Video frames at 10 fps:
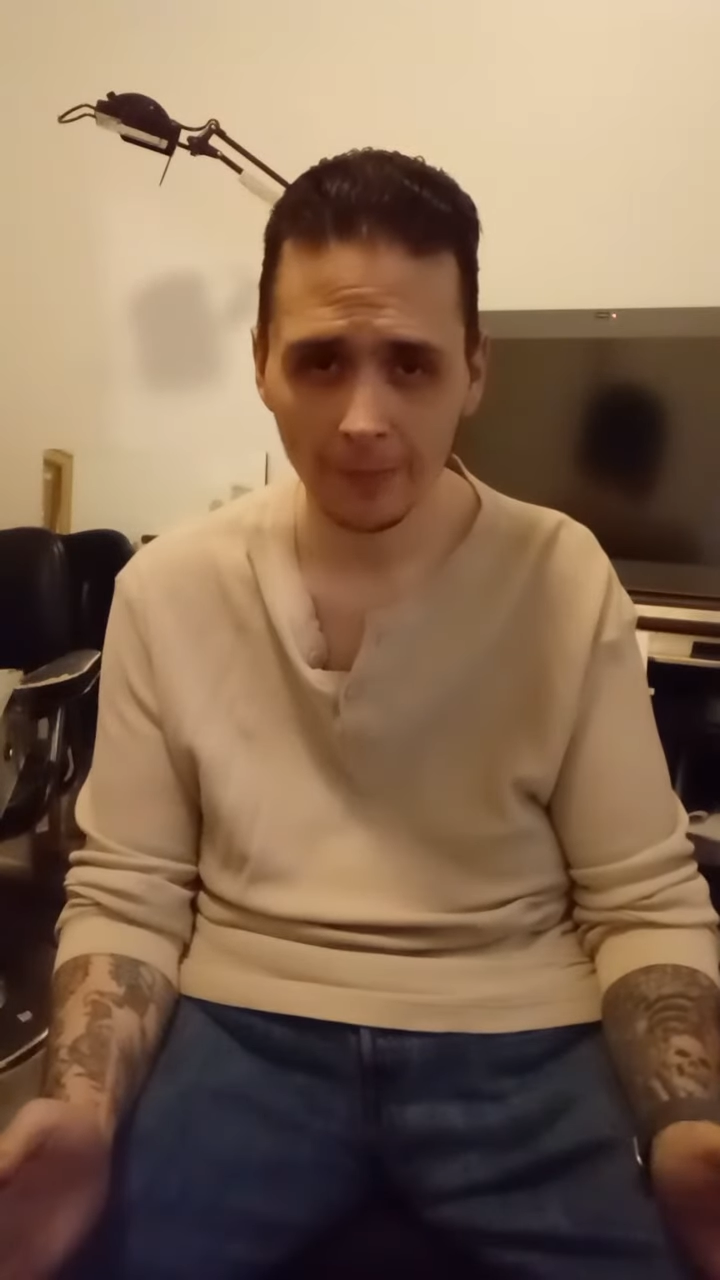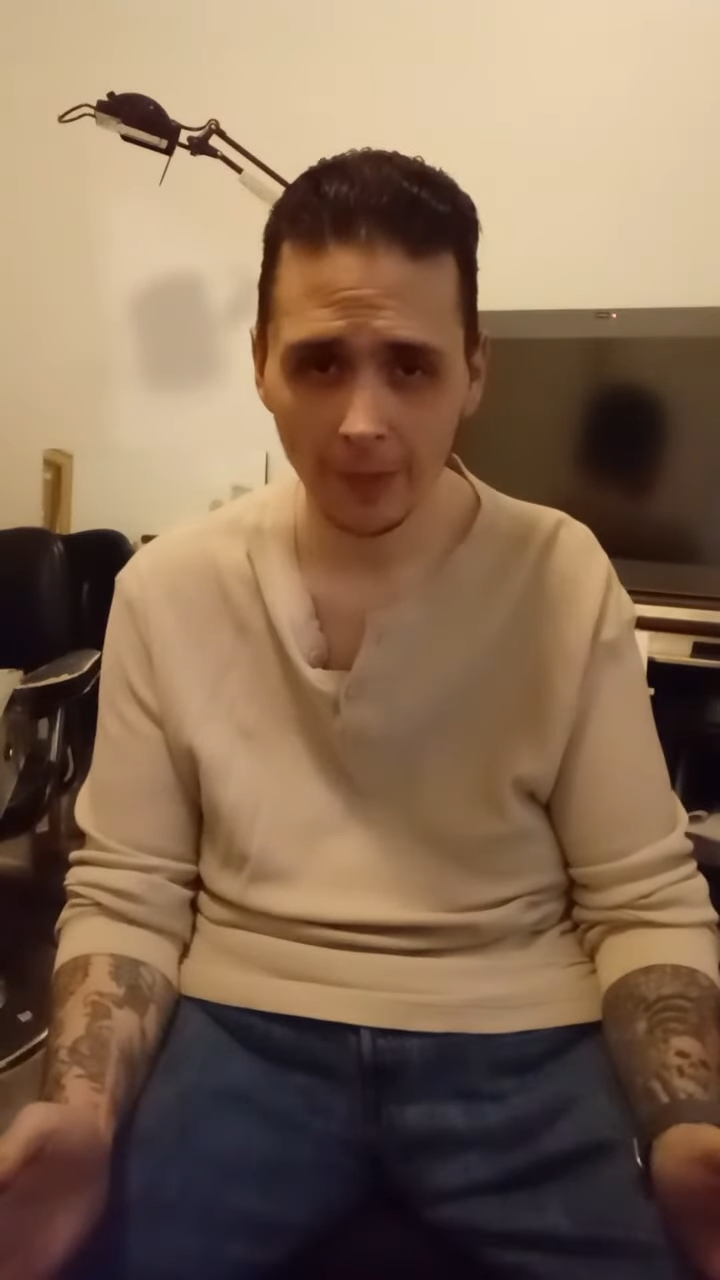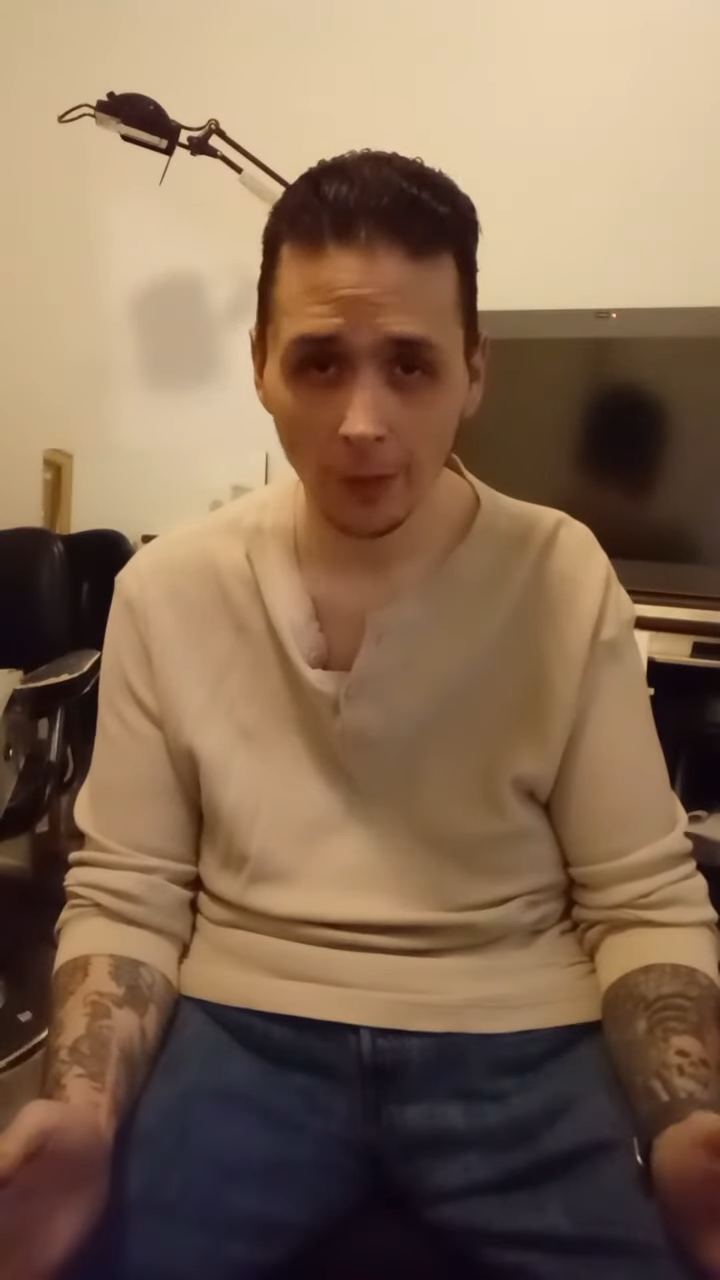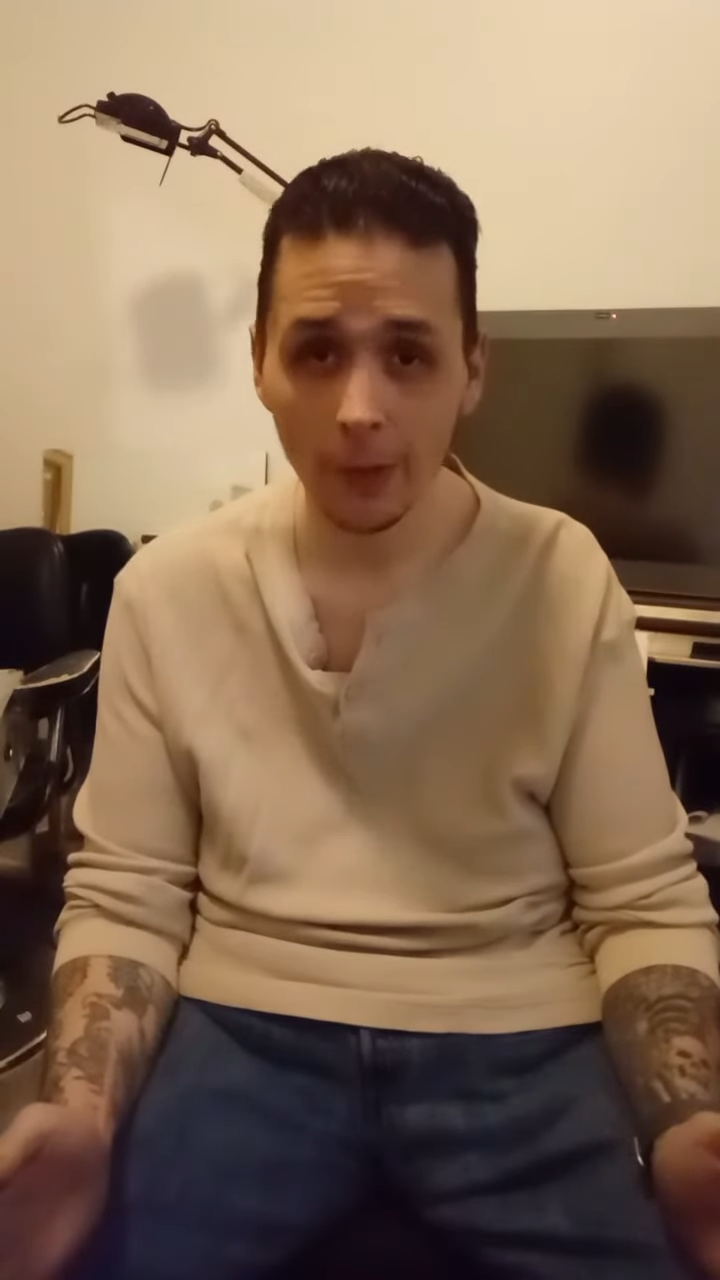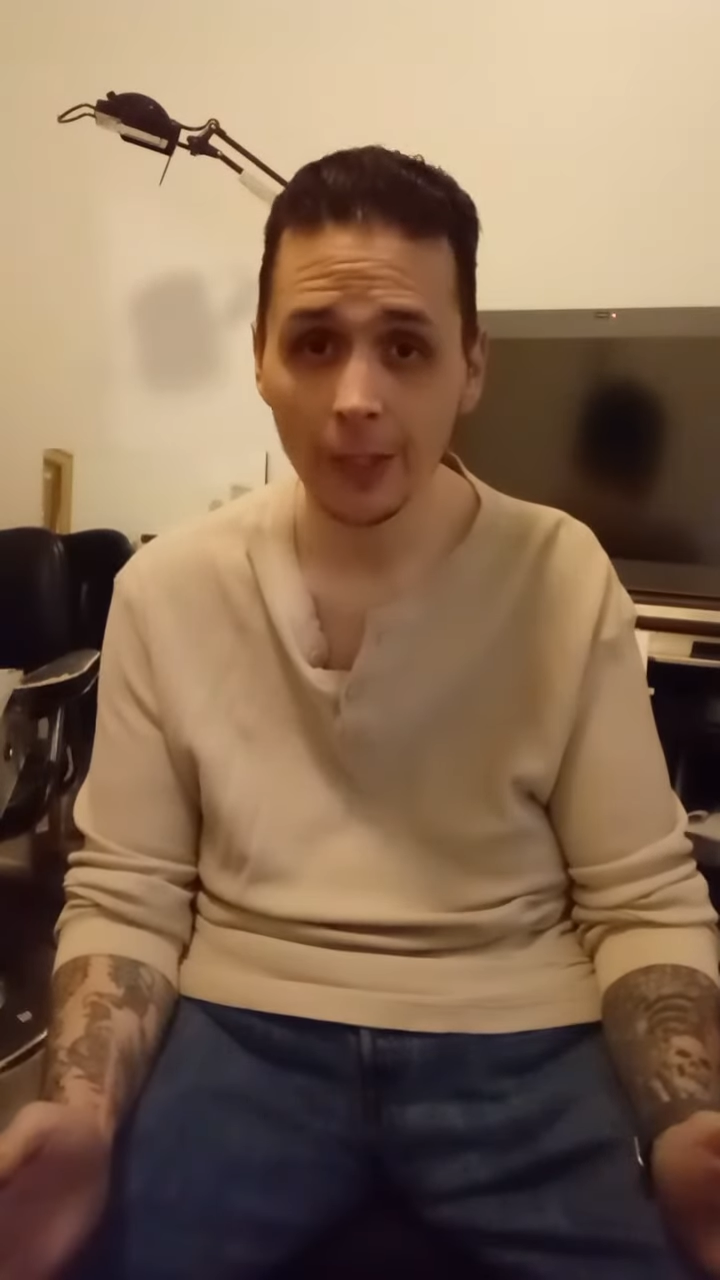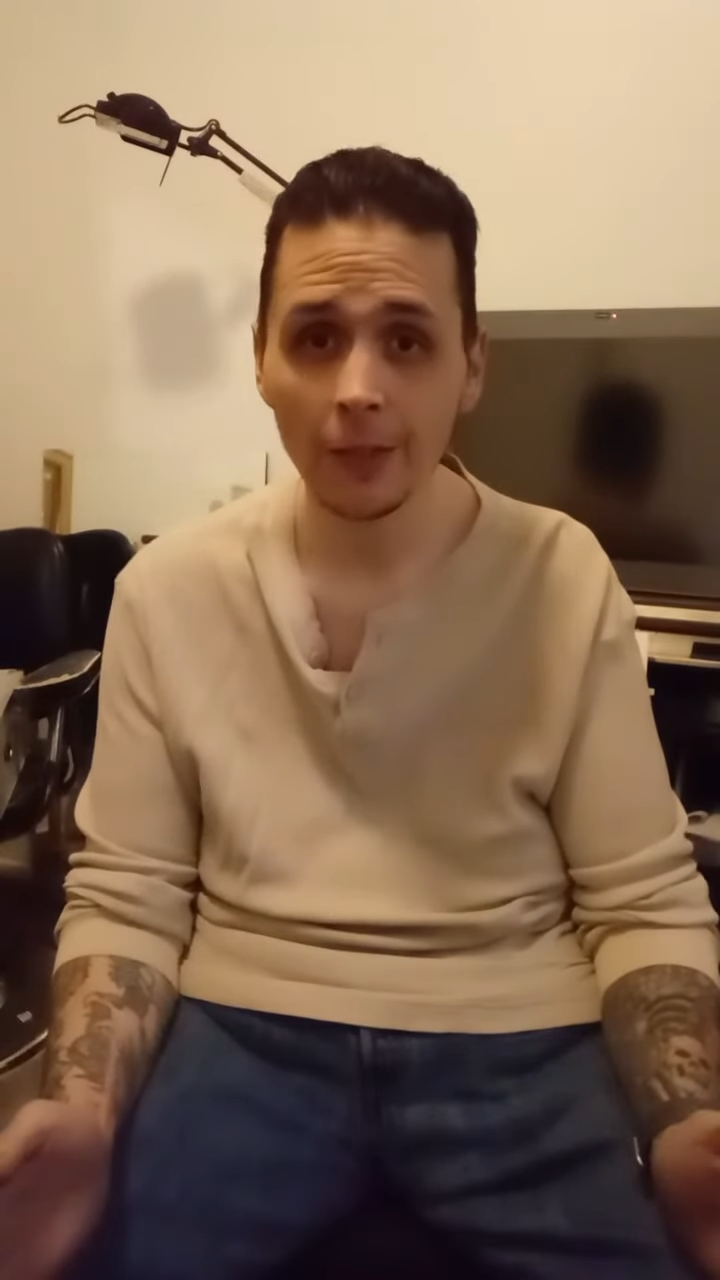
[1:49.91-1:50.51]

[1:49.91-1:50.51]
going